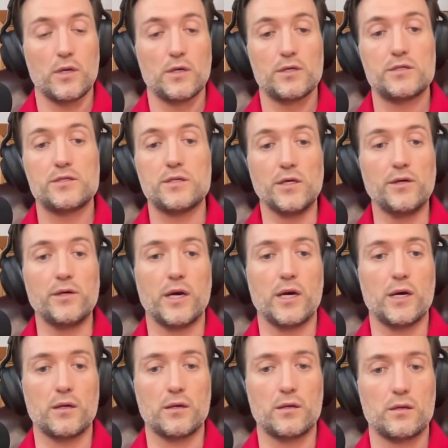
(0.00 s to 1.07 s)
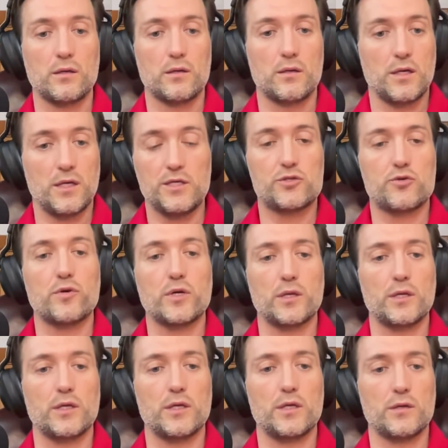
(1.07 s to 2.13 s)
Syria,
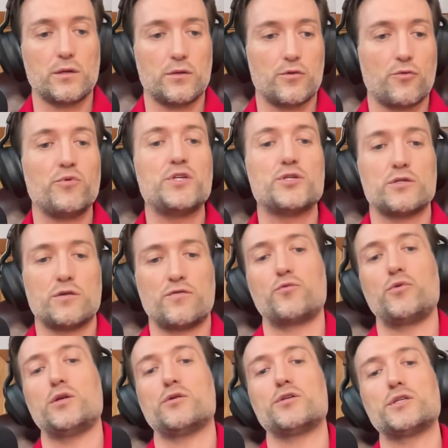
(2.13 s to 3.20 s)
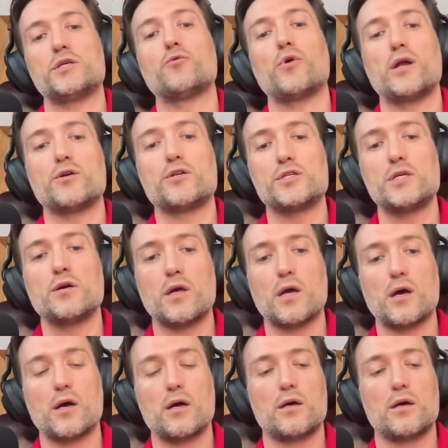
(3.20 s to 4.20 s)
historically, the region of Greater Greater Syria